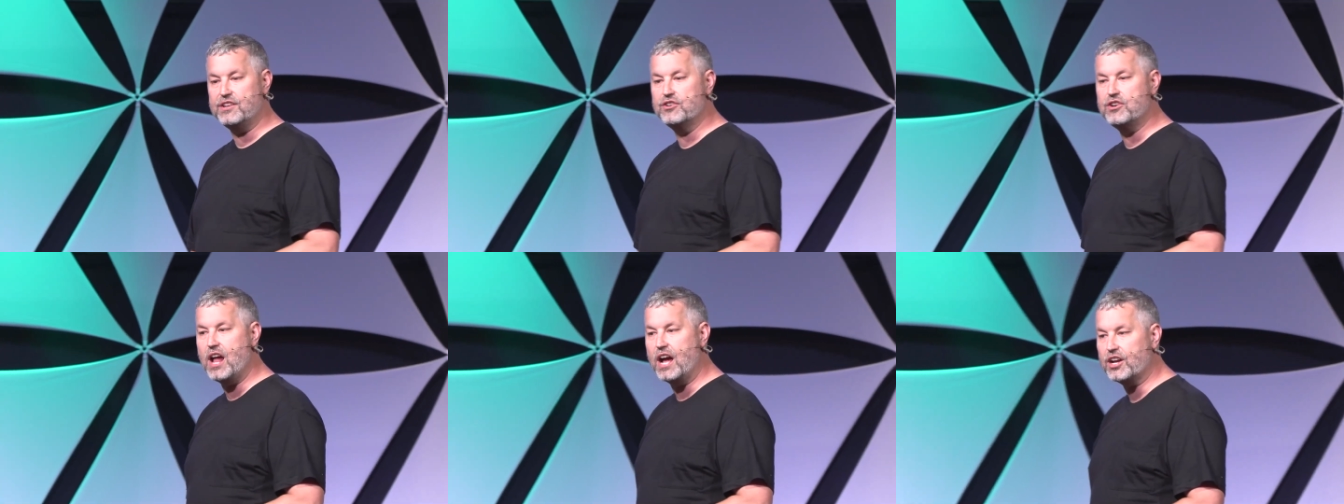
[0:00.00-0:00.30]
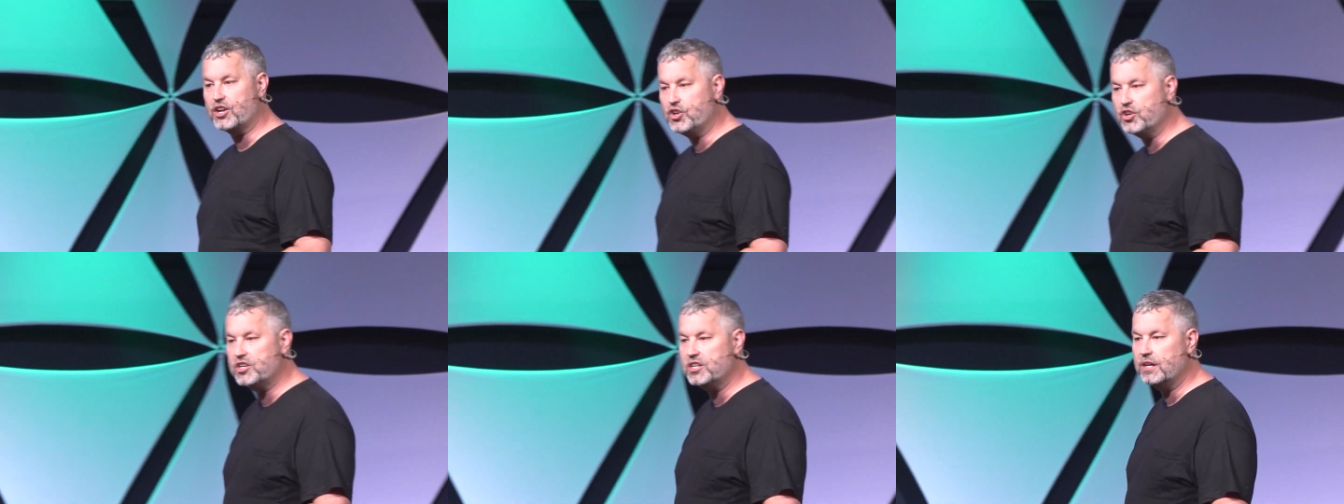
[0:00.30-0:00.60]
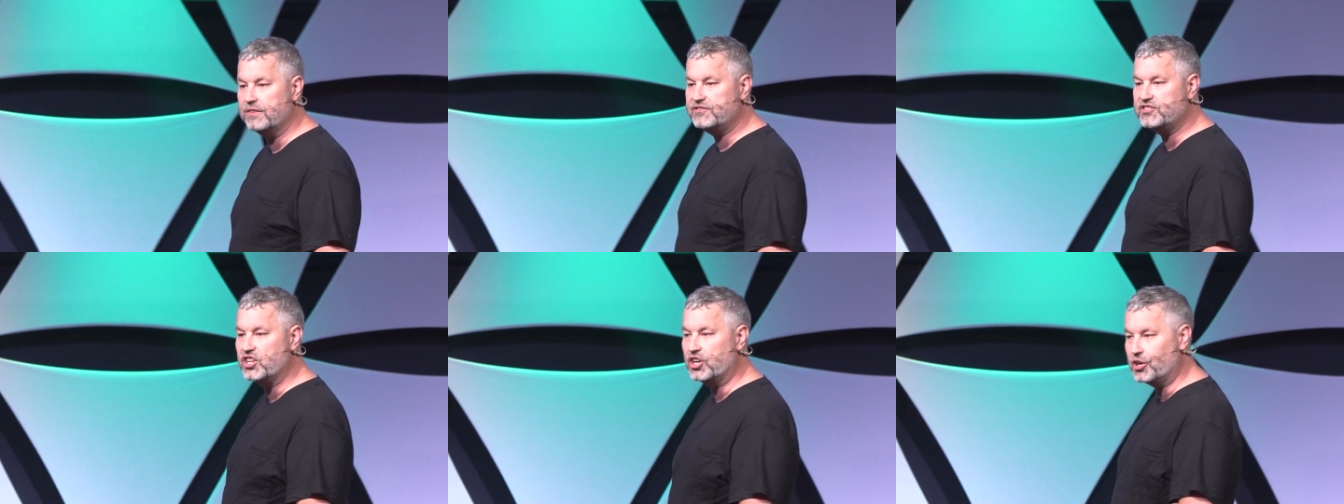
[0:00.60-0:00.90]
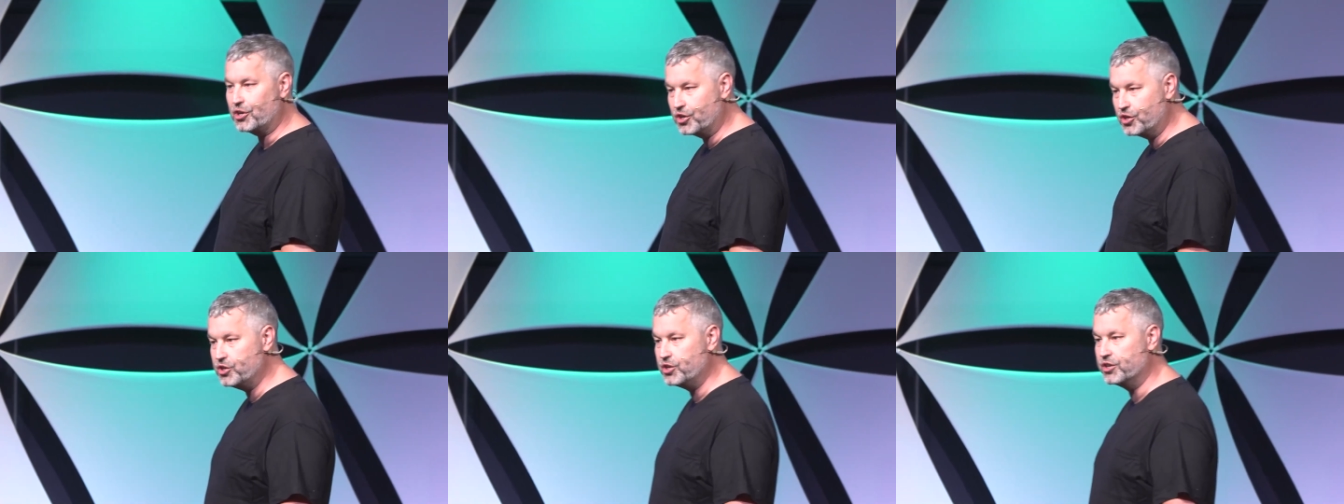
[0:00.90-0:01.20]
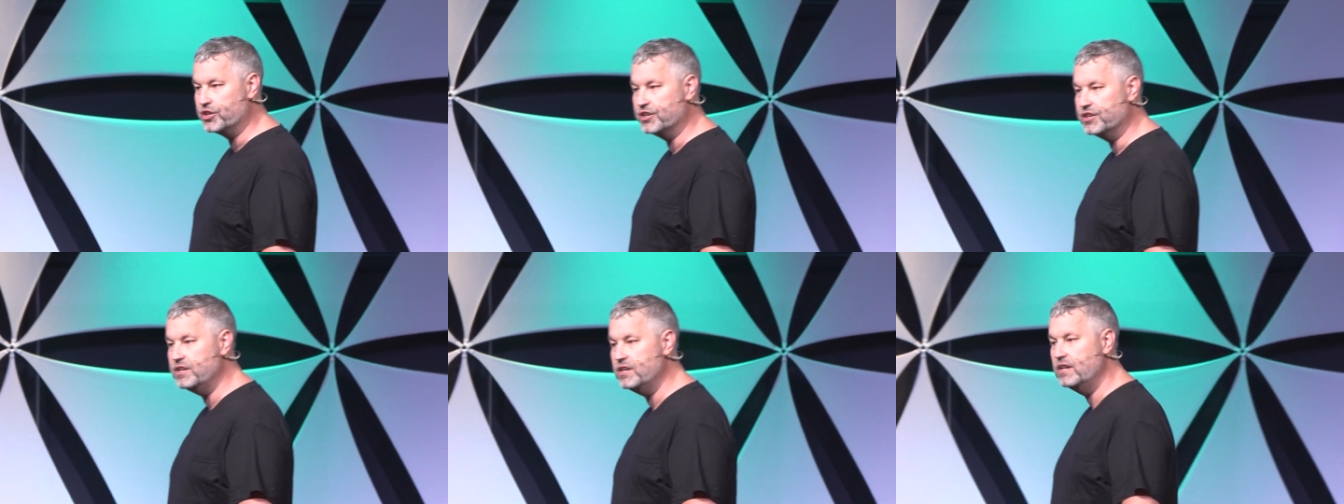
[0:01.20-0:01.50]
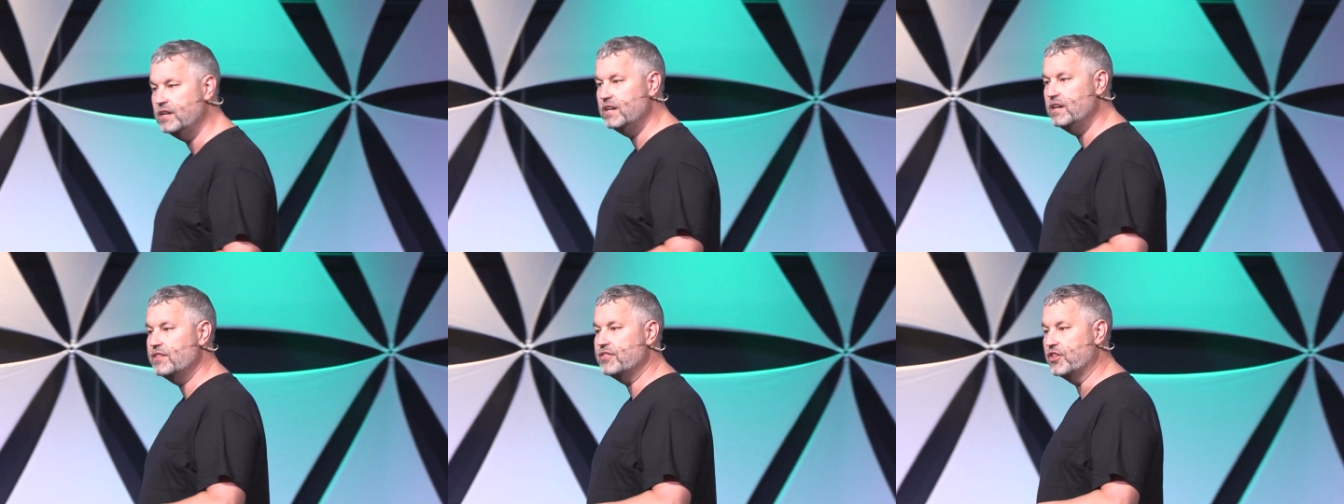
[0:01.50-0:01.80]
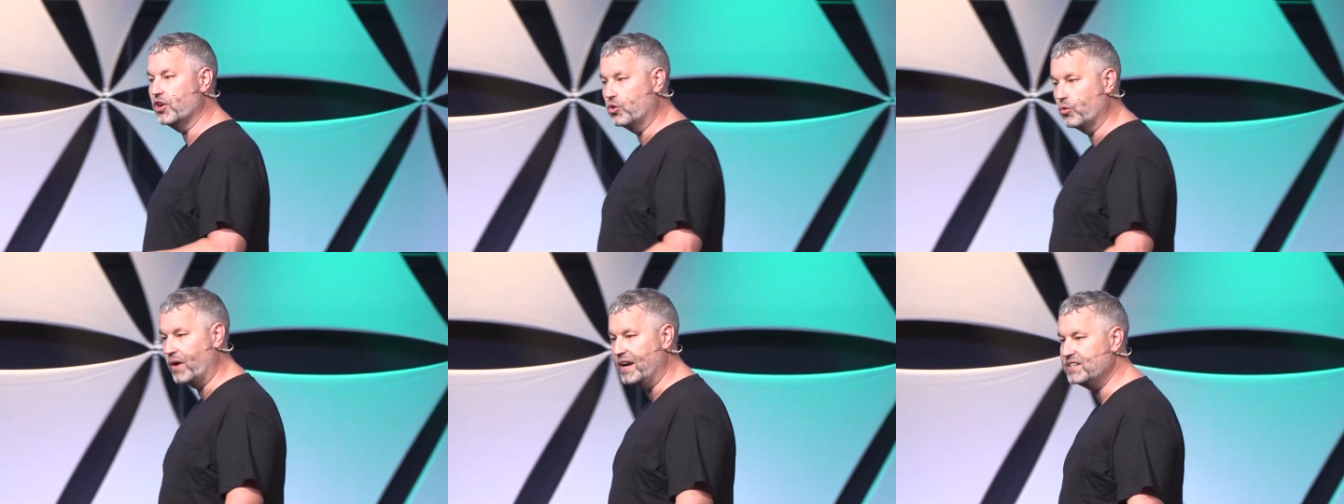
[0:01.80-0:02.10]
you're not good enough to earn
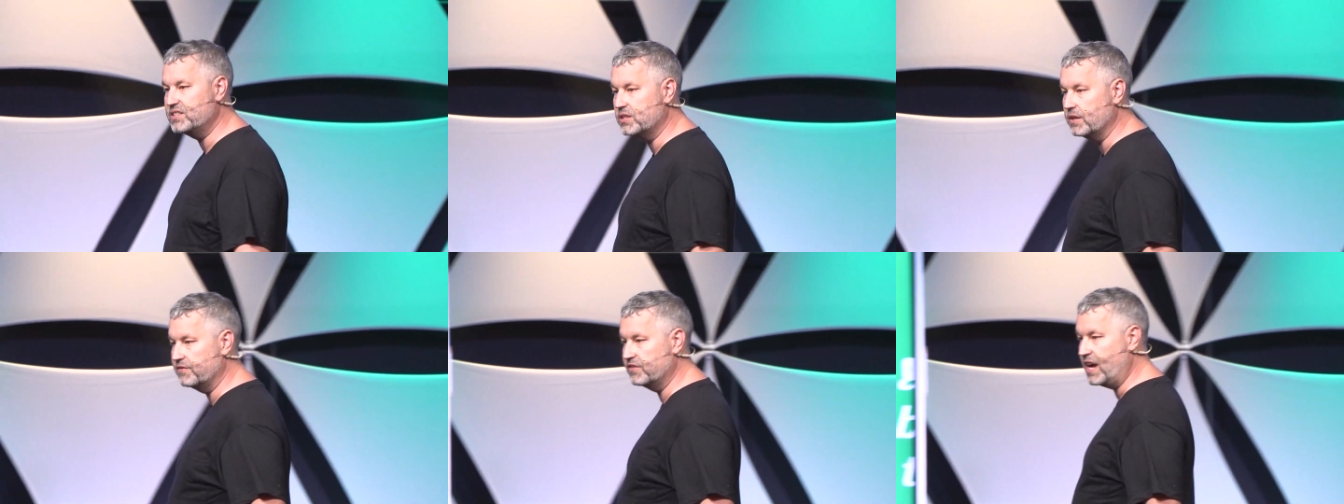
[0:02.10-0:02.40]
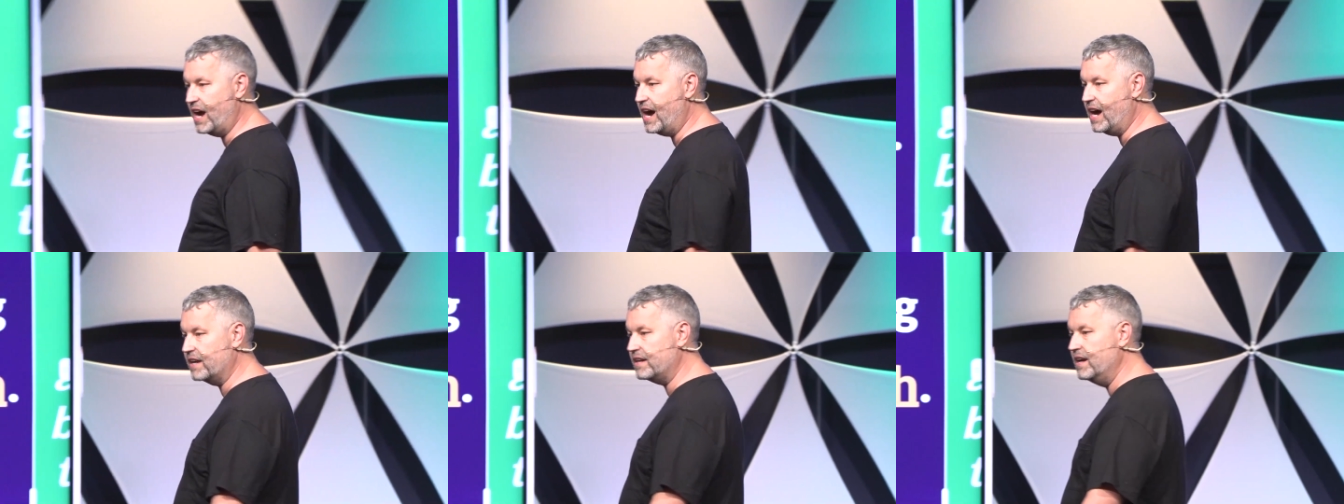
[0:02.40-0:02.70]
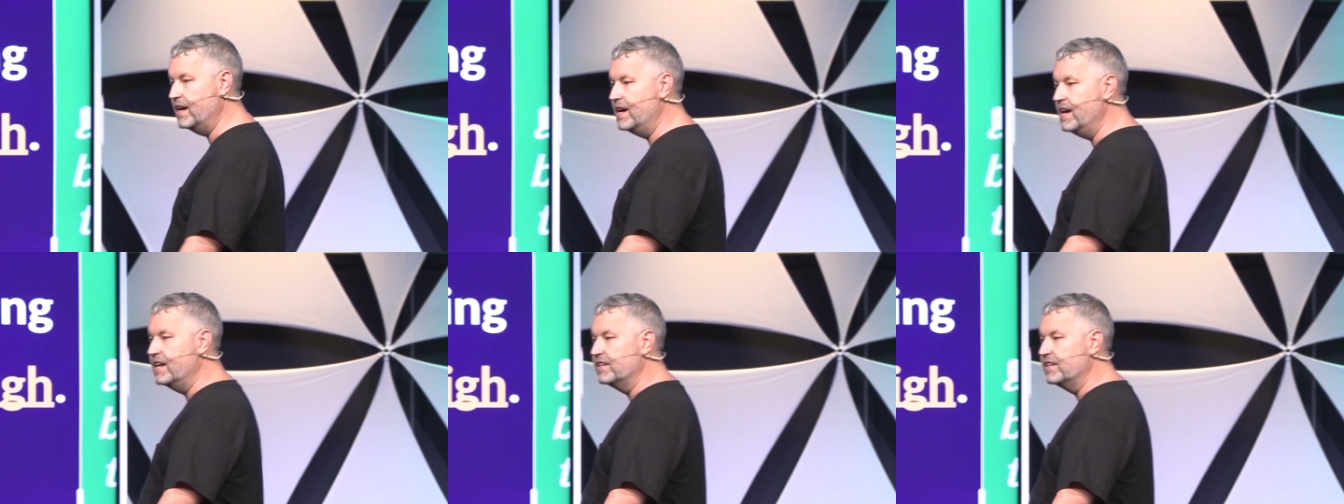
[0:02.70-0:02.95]
the grace of God.